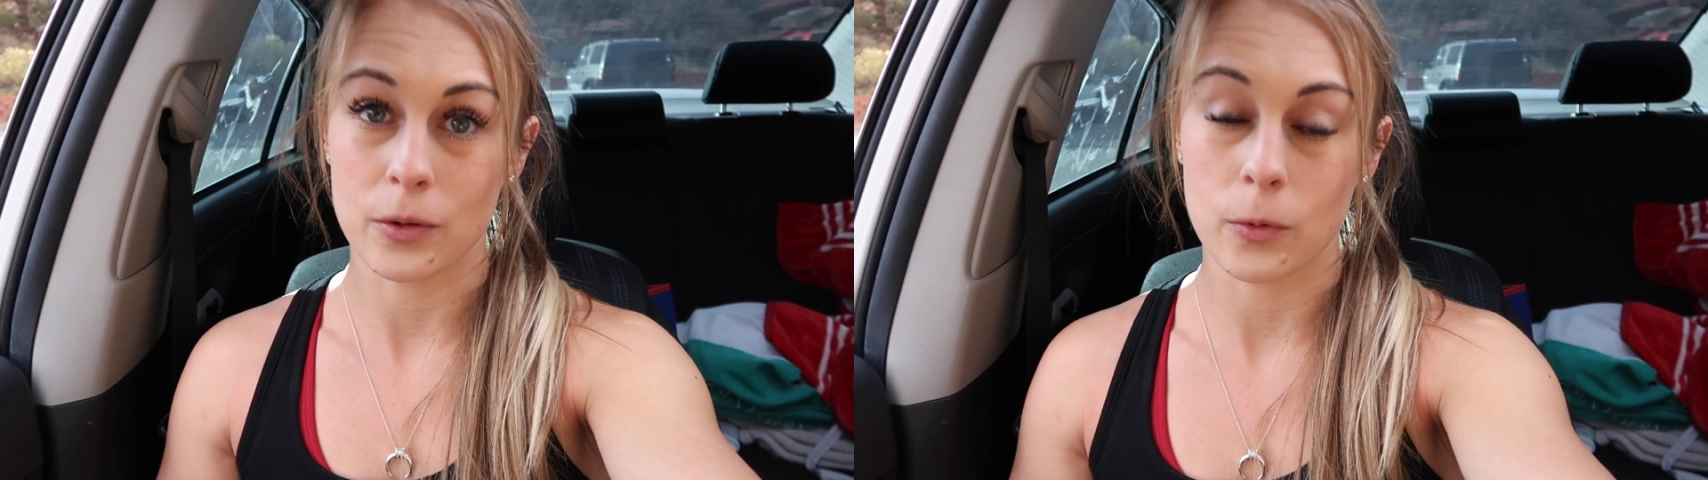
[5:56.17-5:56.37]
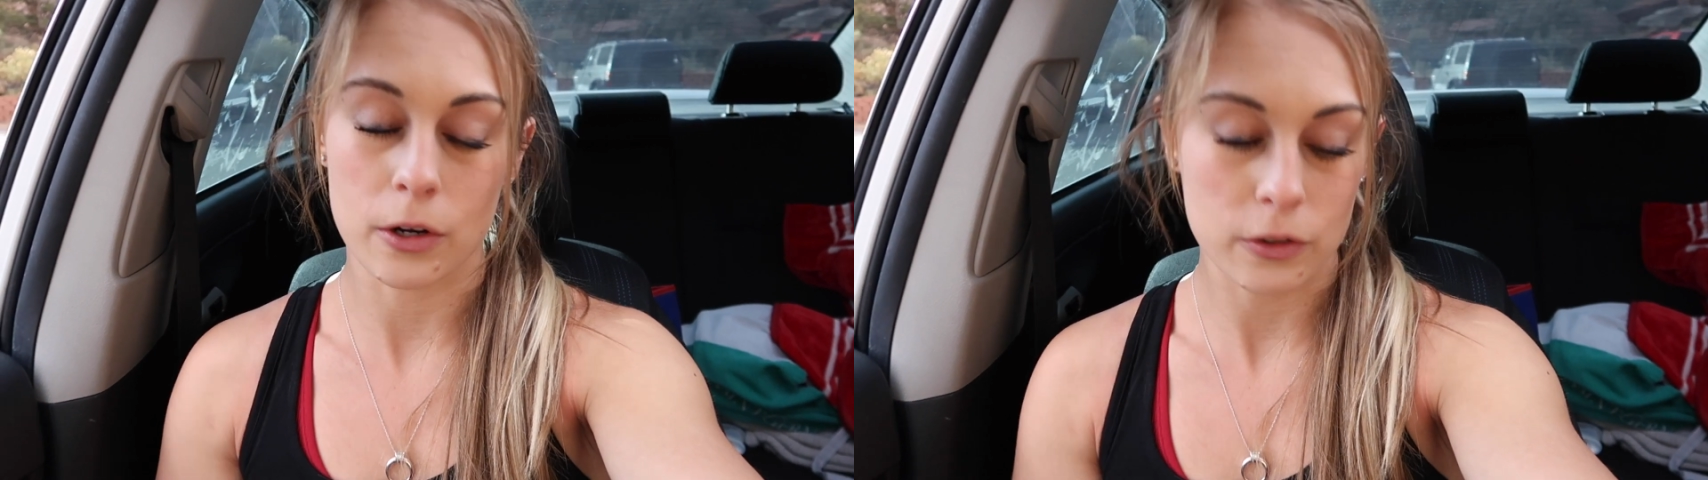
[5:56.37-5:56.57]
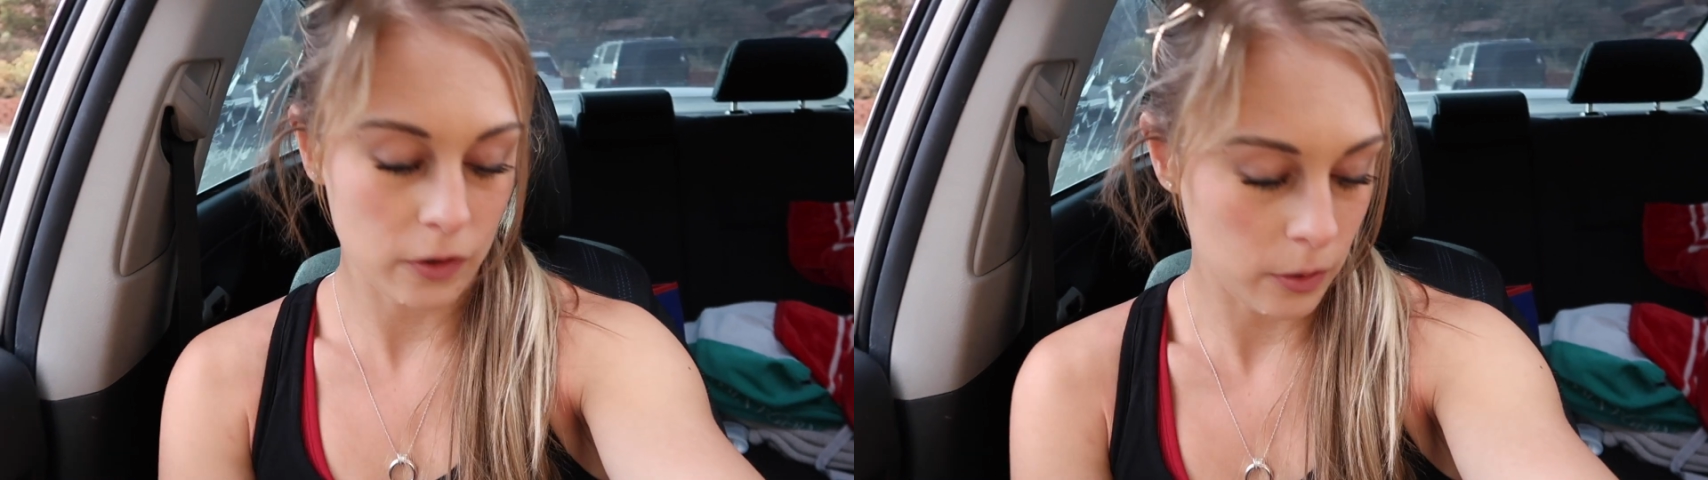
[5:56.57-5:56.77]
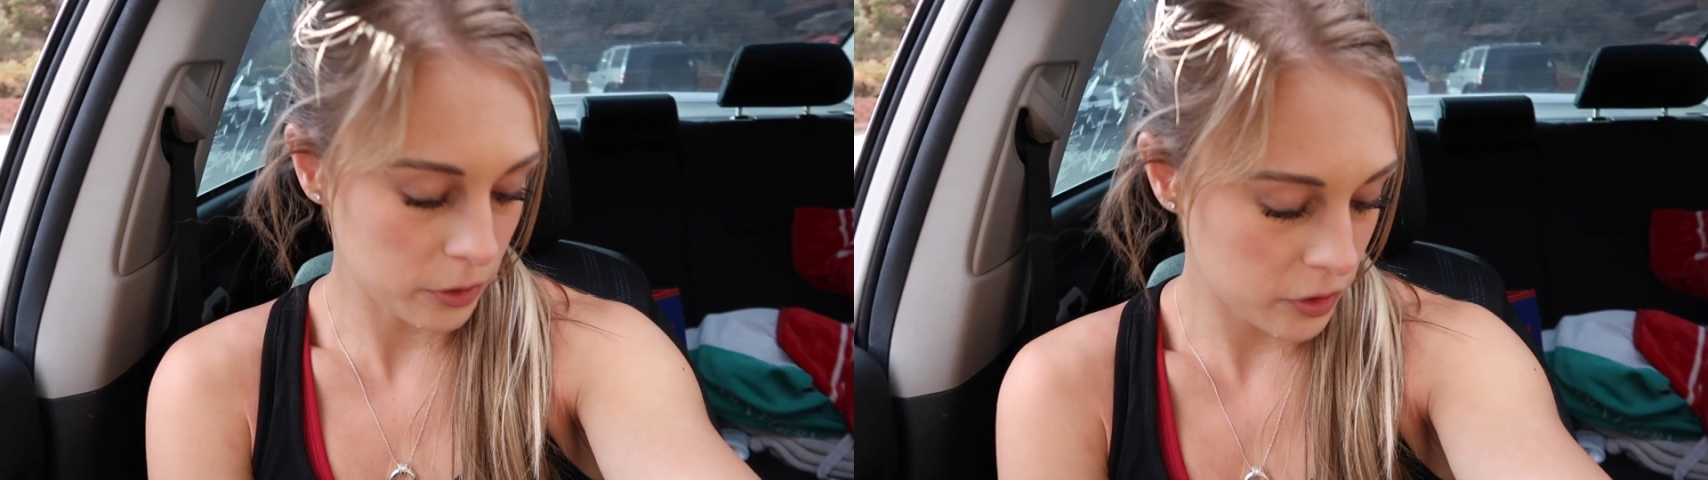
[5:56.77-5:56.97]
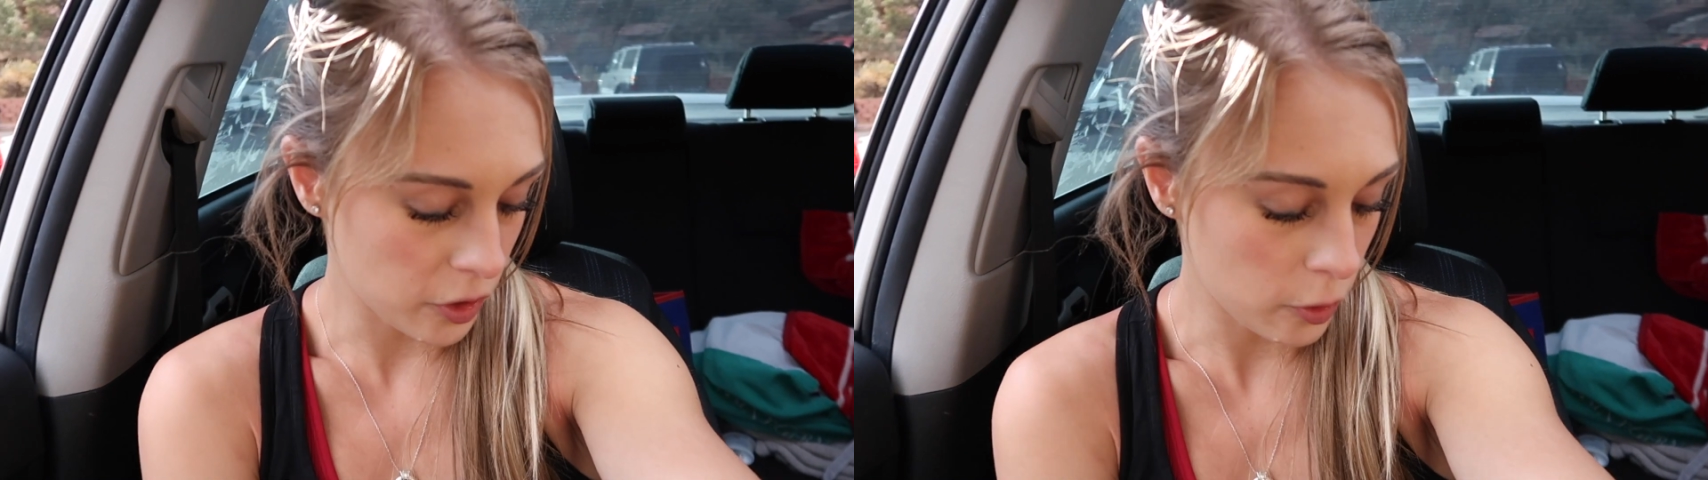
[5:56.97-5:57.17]
The waterfall
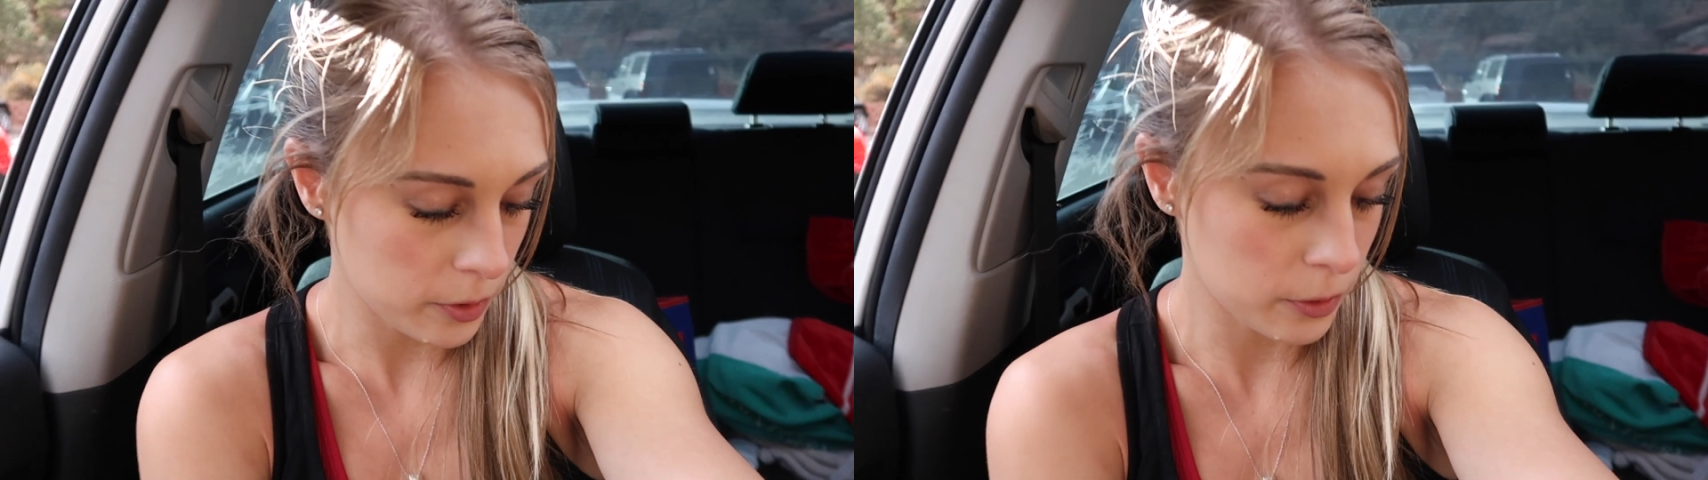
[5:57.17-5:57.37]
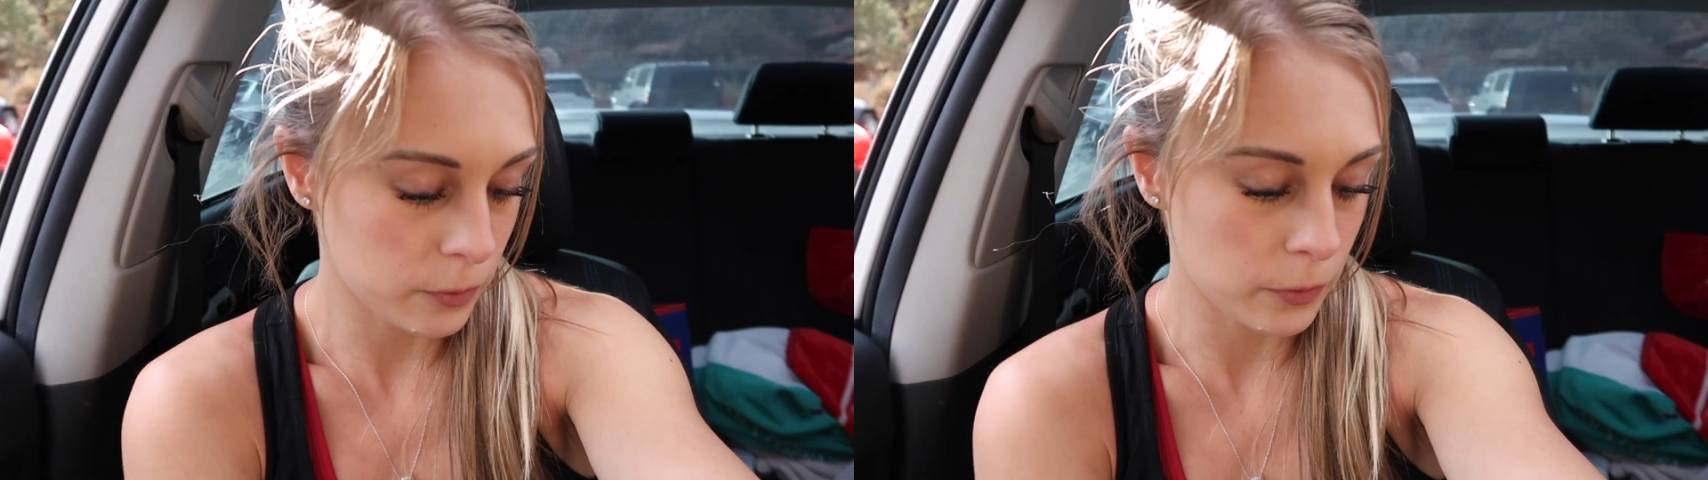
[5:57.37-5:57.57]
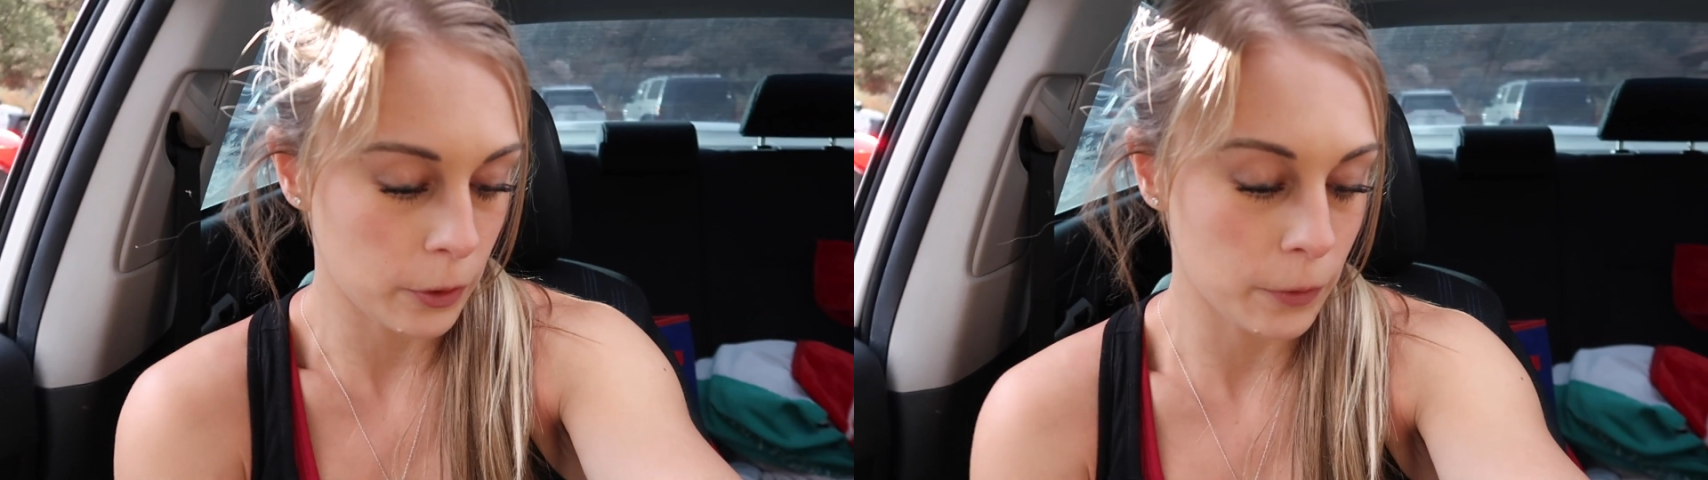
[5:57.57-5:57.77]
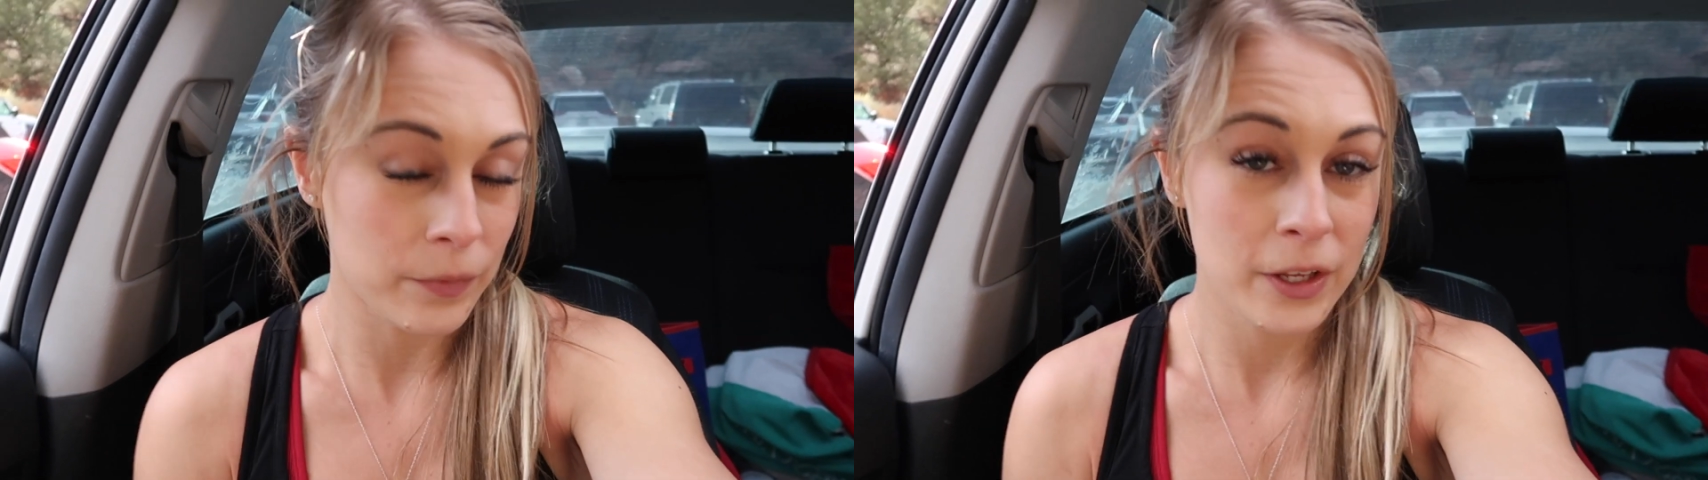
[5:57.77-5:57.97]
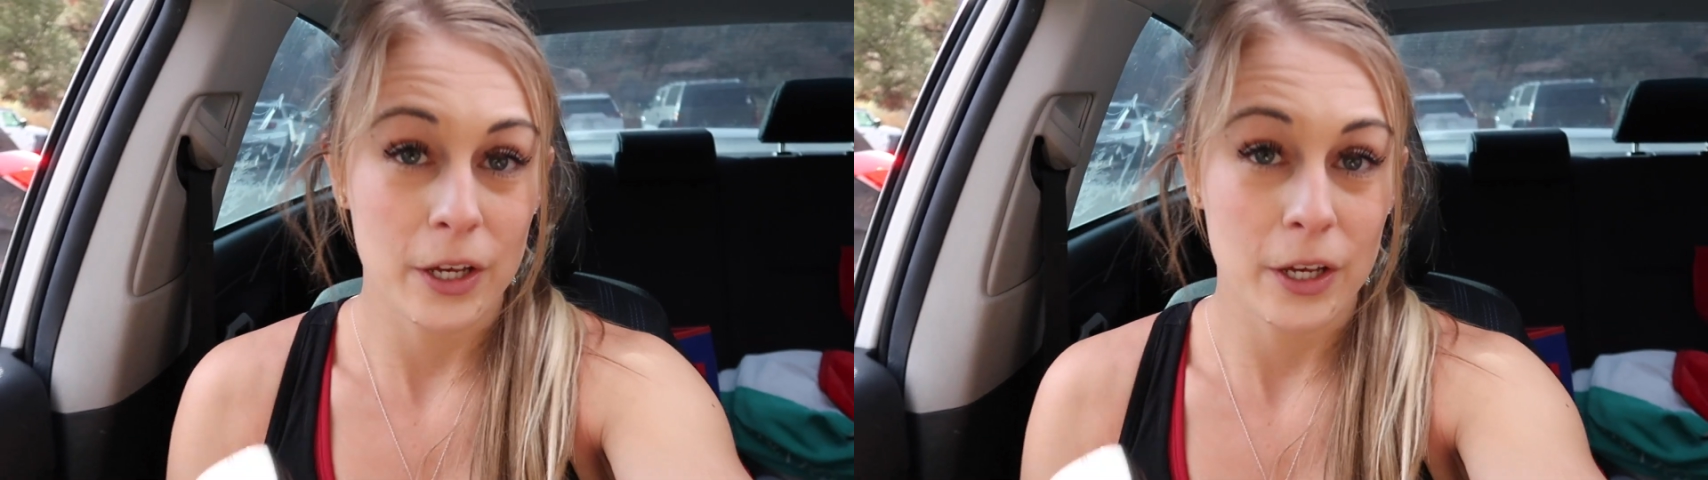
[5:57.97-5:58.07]
was so beautiful.